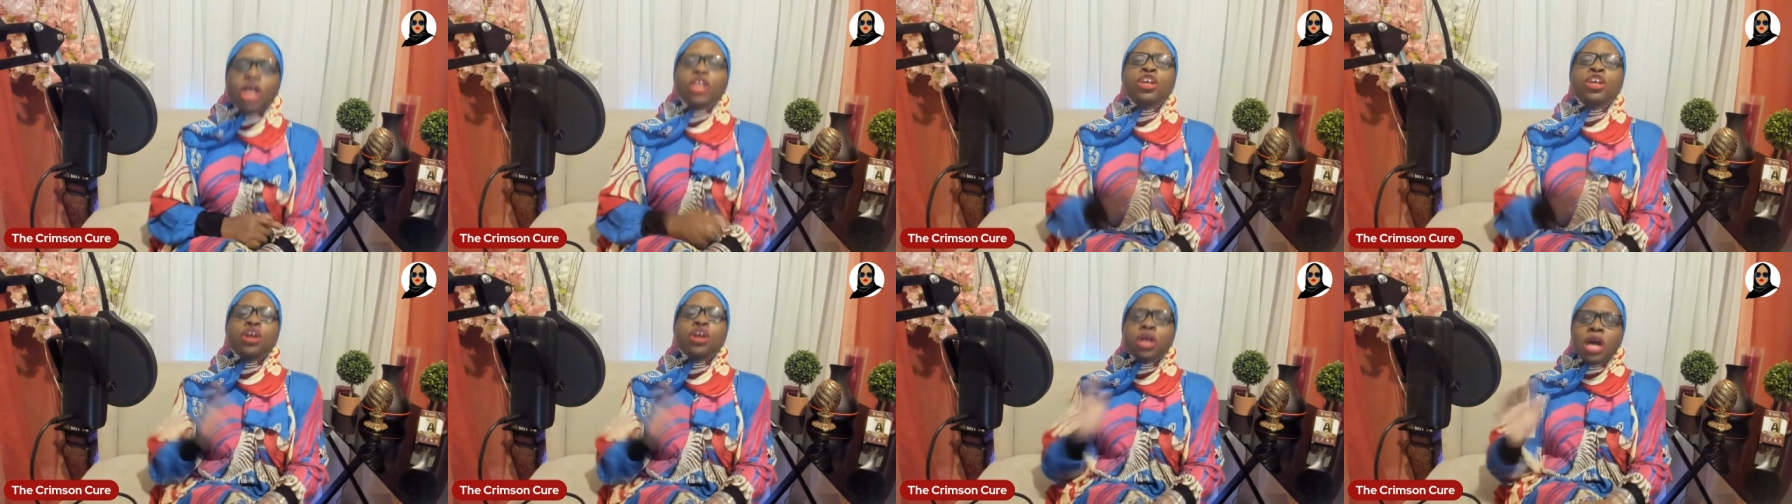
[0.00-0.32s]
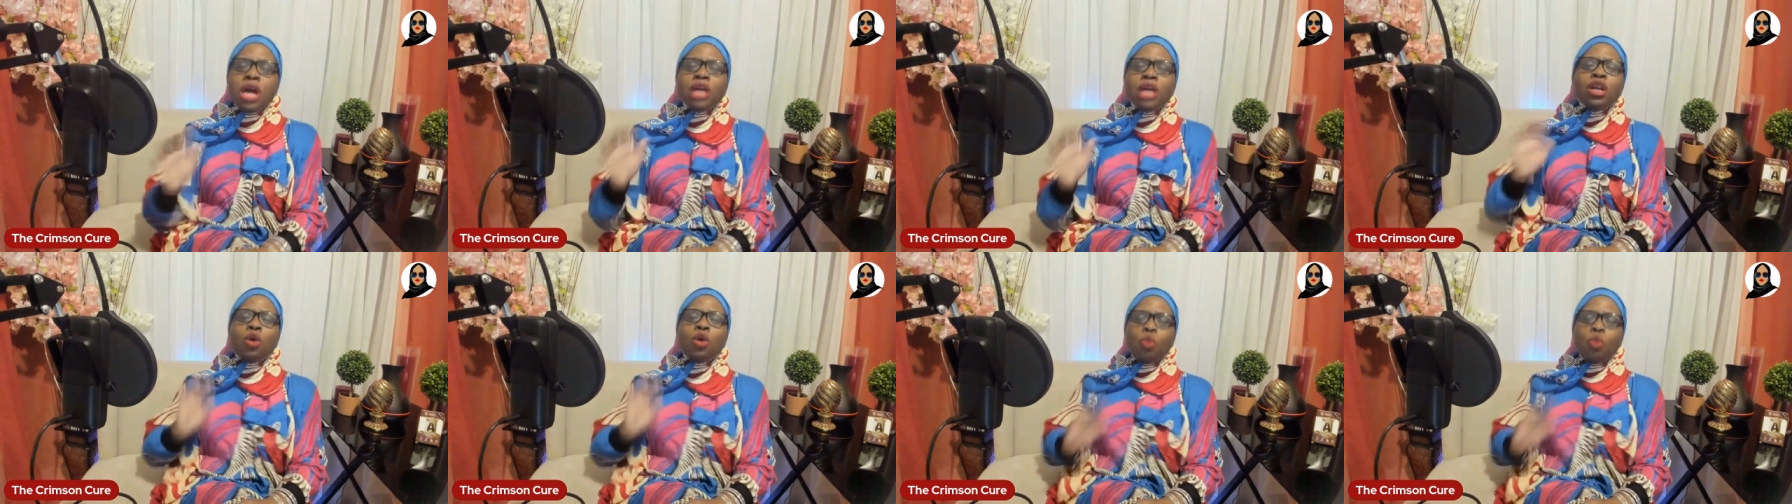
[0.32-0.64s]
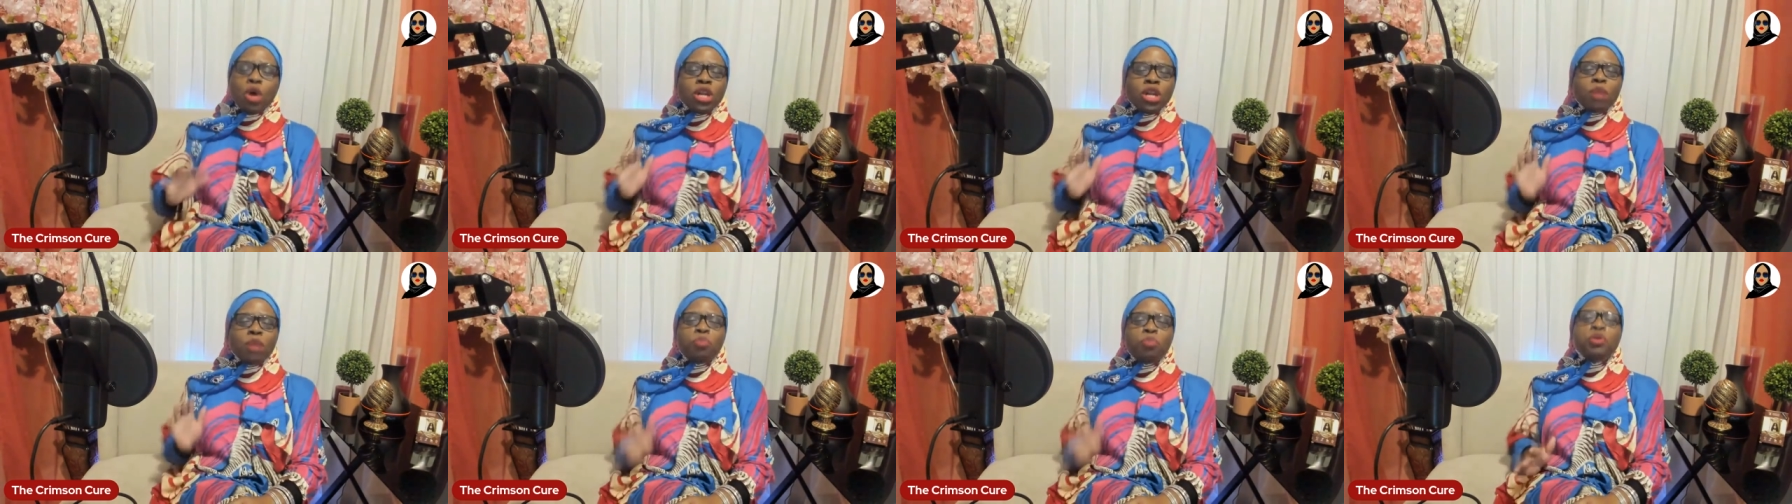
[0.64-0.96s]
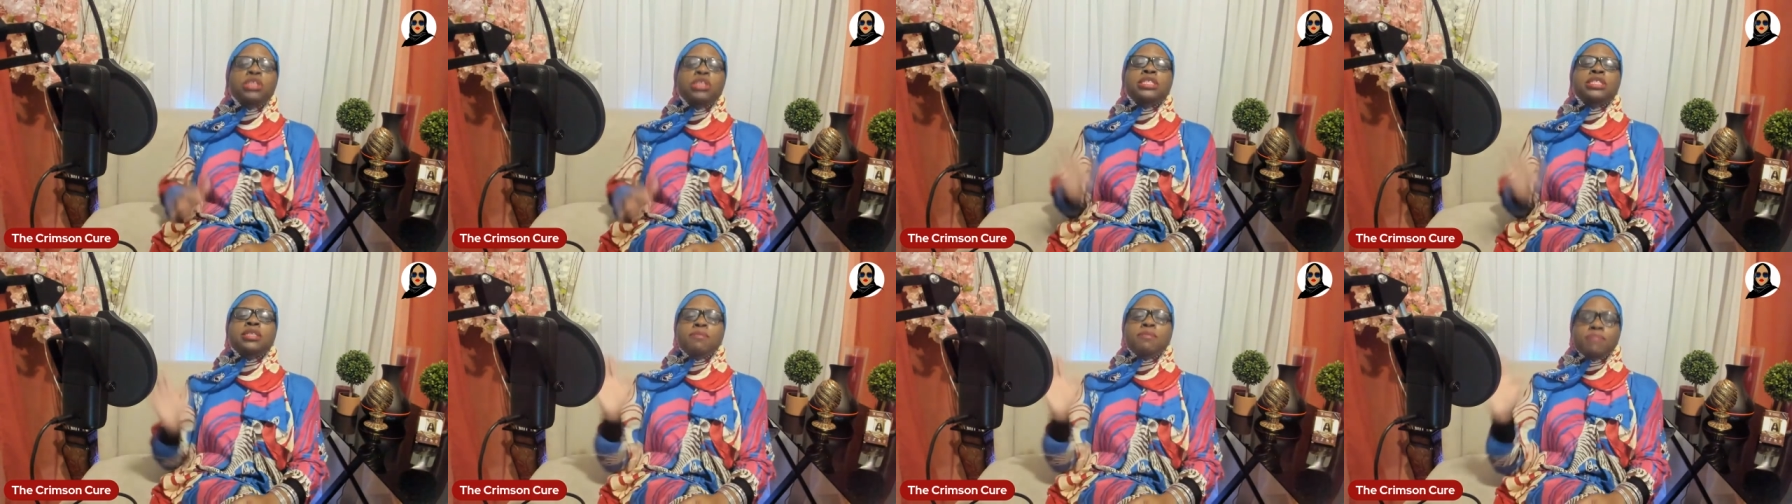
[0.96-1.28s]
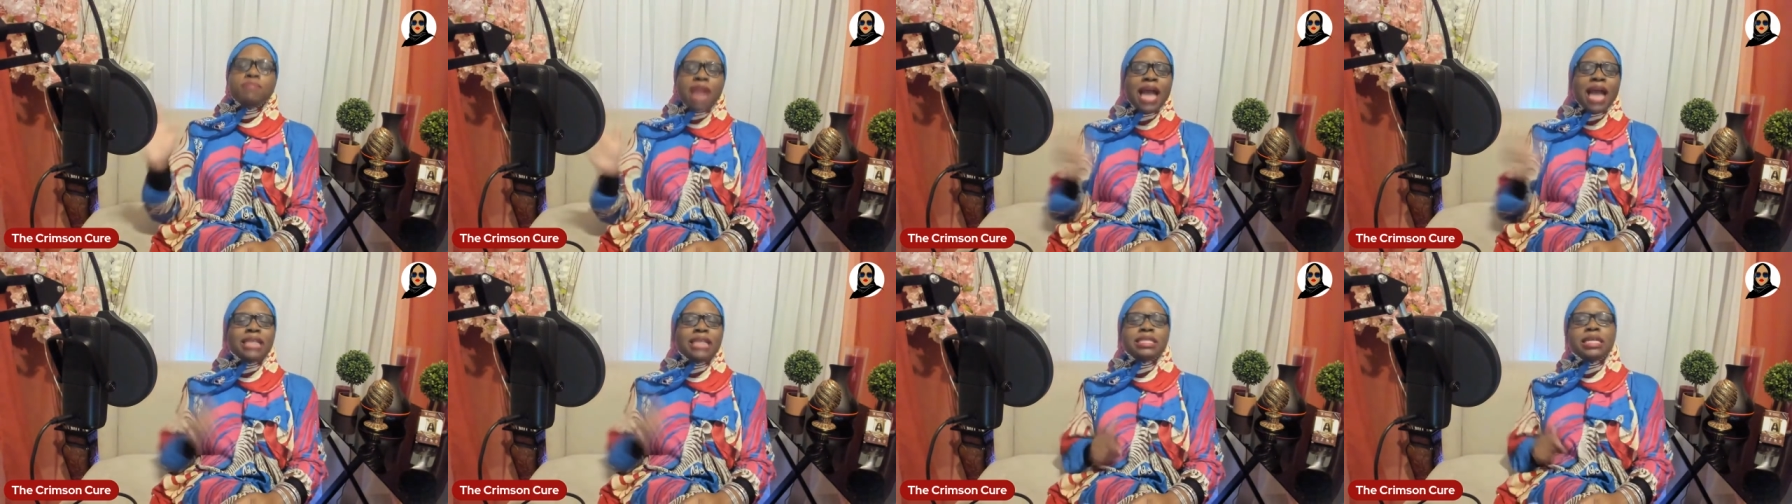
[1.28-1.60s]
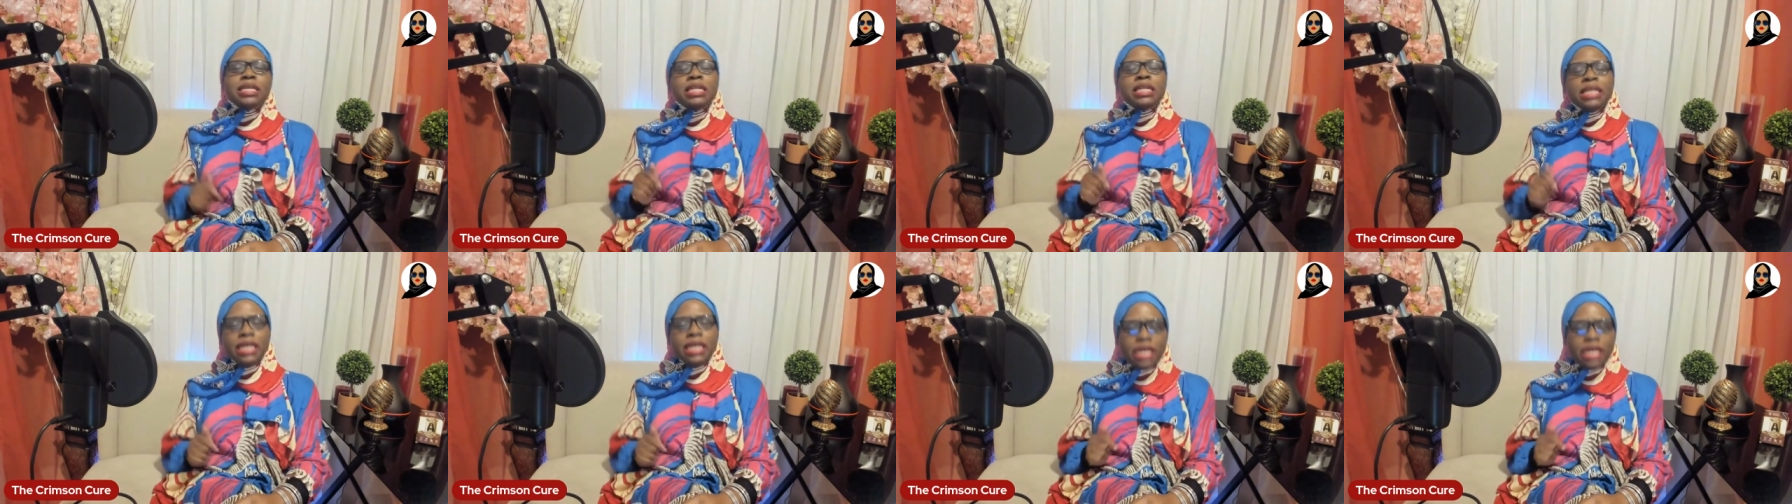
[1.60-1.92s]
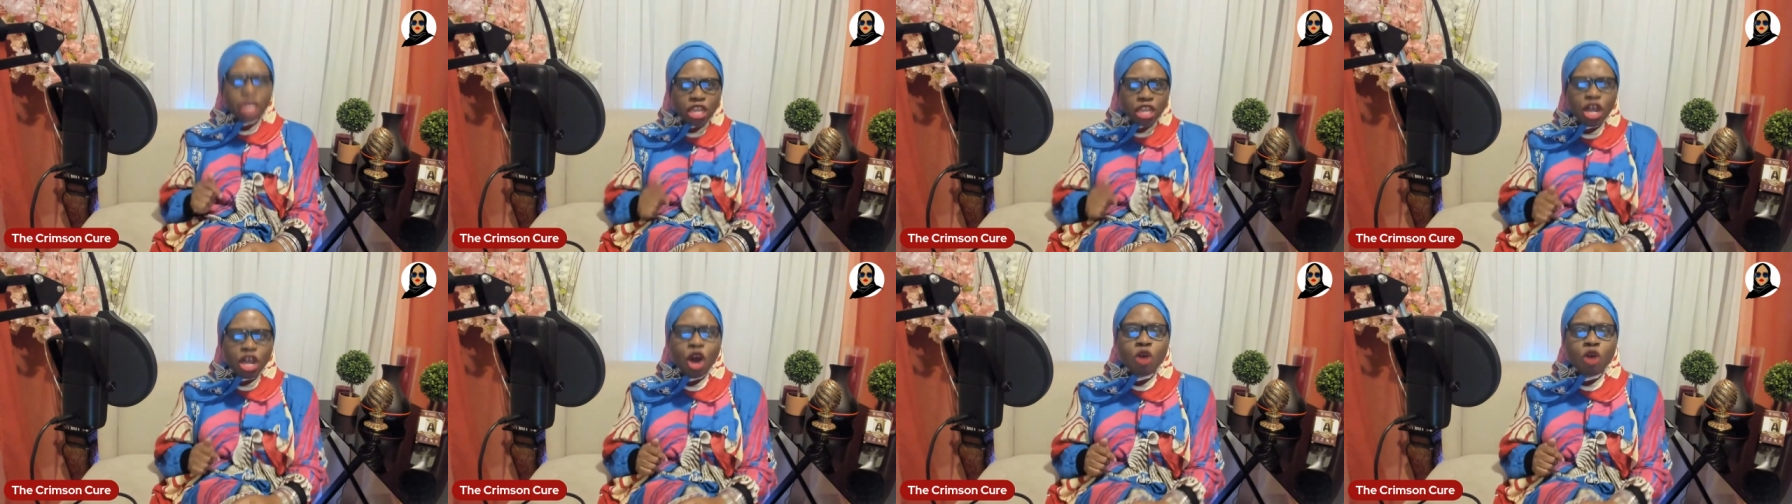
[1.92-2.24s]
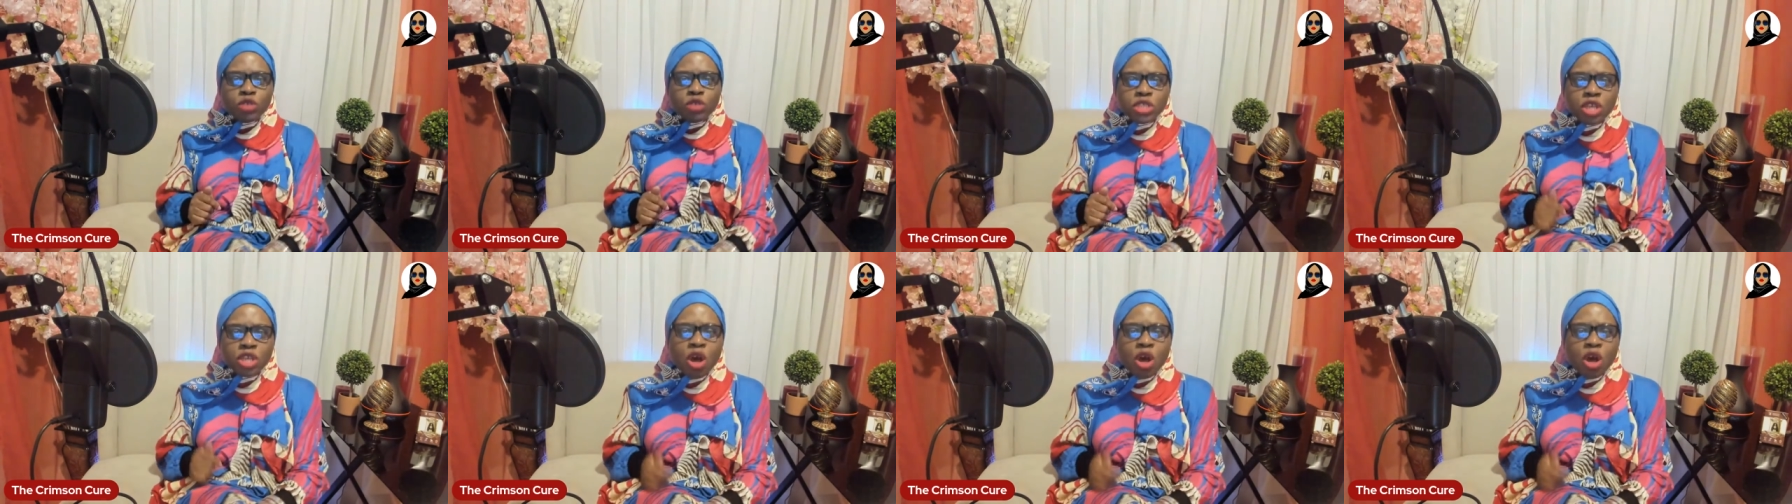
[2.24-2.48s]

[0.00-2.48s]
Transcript: you're going to want to put some nice clean clothes